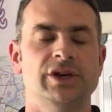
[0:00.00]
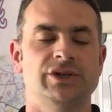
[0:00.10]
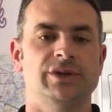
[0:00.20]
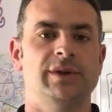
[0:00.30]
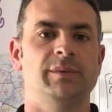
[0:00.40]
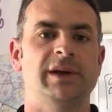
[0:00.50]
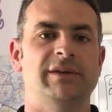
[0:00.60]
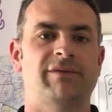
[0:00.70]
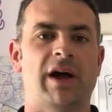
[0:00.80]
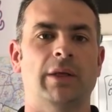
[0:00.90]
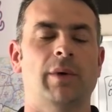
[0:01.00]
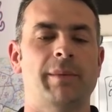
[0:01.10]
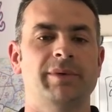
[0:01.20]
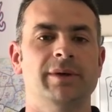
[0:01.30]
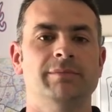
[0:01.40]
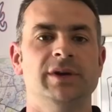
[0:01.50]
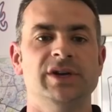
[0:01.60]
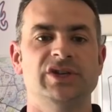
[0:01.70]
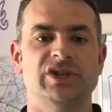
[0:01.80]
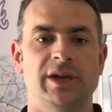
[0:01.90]
So then we can follow up with them,
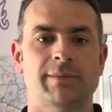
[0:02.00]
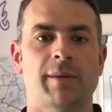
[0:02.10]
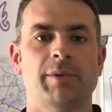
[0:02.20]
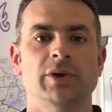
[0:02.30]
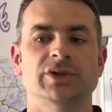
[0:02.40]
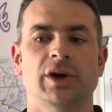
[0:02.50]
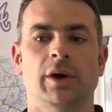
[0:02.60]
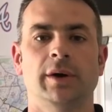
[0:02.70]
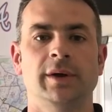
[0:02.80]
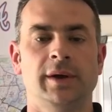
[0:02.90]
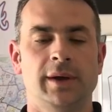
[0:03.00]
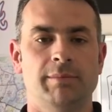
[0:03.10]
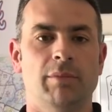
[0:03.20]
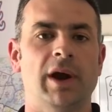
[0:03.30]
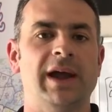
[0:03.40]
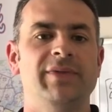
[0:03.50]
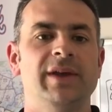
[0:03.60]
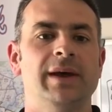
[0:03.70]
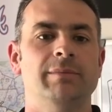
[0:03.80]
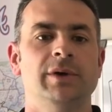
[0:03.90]
send them our postcard, brand
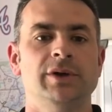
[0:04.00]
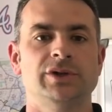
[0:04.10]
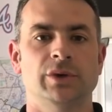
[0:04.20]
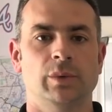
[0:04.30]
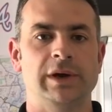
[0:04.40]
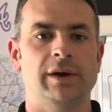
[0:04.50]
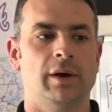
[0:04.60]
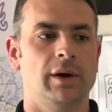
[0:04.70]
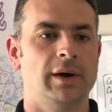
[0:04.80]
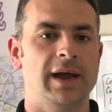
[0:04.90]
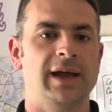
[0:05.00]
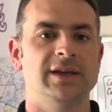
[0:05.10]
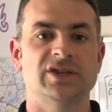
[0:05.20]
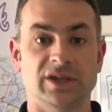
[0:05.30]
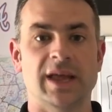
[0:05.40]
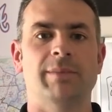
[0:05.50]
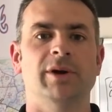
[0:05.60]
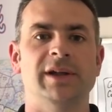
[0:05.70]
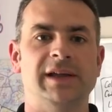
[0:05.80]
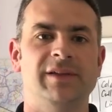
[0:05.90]
them, so we are a
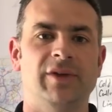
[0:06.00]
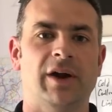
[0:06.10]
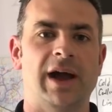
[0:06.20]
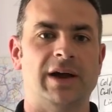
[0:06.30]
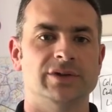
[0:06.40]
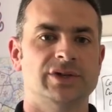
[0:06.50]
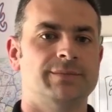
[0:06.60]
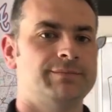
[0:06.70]
celebrity in their house.